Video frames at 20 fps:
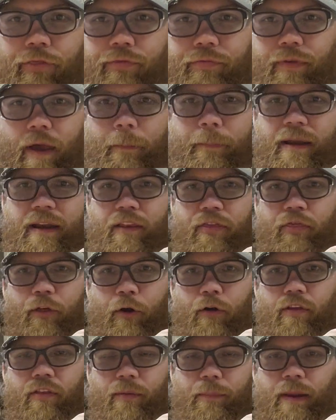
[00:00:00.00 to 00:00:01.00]
I beat a
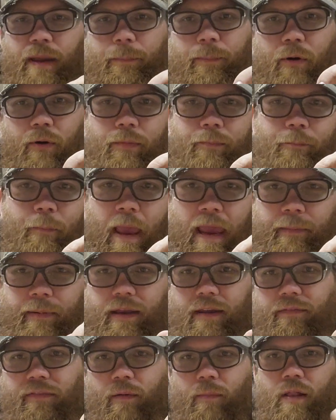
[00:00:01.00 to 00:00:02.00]
third of the people, maybe,
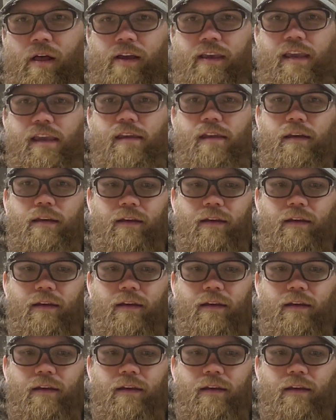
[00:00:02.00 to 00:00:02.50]
if I'm lucky.